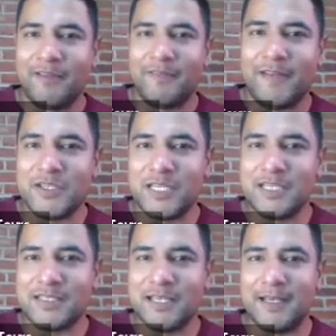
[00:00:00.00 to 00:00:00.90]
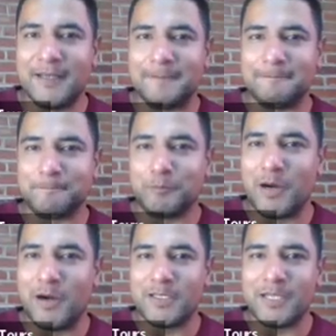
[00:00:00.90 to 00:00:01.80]
finish this
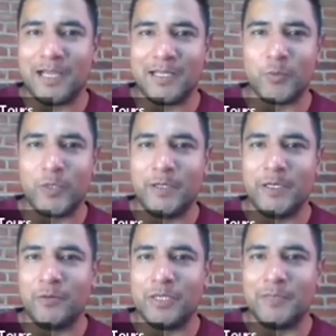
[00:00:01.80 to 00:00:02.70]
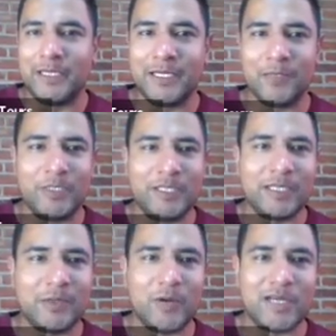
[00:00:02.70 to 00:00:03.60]
part, and we will begin with the
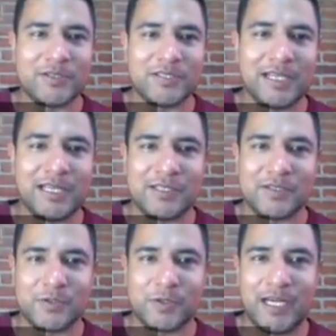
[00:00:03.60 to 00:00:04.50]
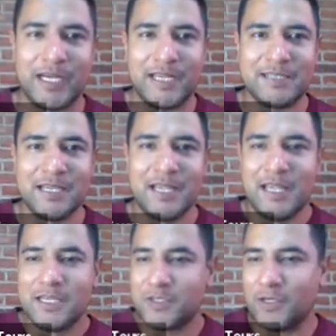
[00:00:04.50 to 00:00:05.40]
questions and answers. Okay, guys?
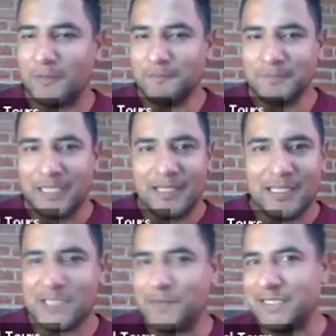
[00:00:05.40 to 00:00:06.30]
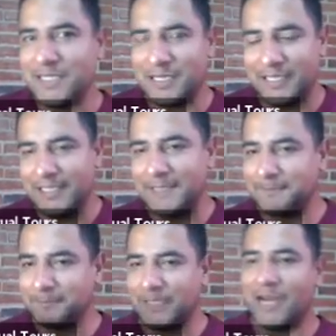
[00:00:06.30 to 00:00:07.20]
So this is
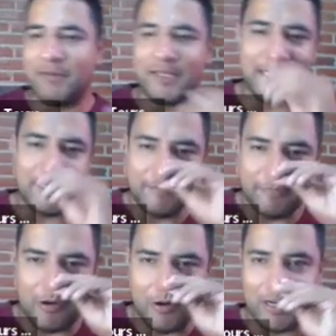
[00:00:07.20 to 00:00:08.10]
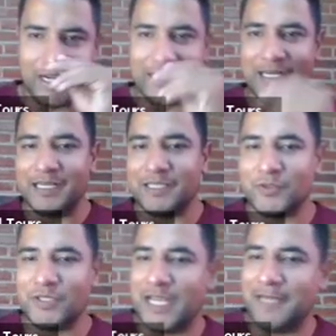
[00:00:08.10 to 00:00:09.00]
basically everything for
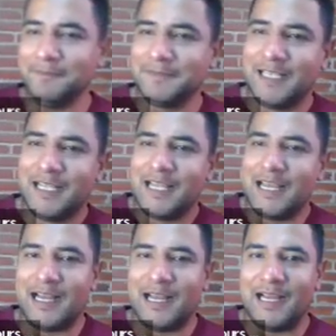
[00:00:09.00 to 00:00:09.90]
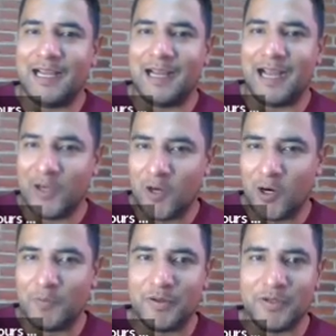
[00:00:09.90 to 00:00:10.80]
today. I
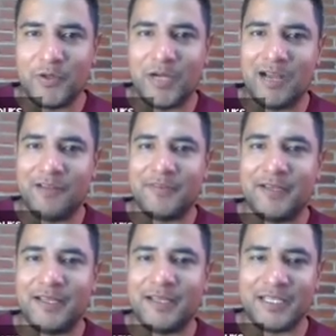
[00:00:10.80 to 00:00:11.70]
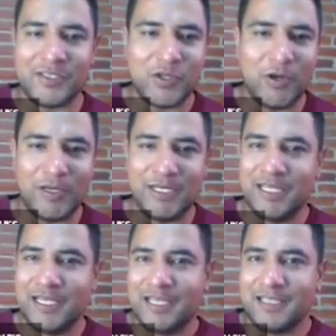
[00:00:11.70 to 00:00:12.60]
hope you have enjoyed
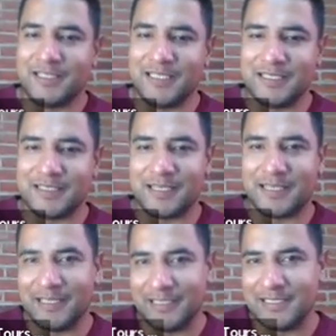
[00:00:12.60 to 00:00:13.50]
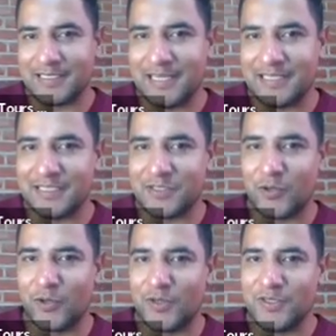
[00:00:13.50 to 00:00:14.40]
this, in this case, this
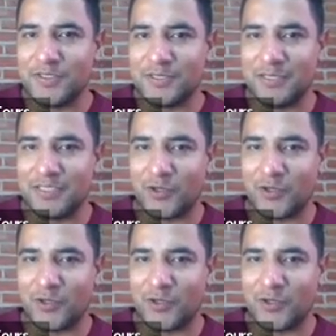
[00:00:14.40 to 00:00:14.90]
course,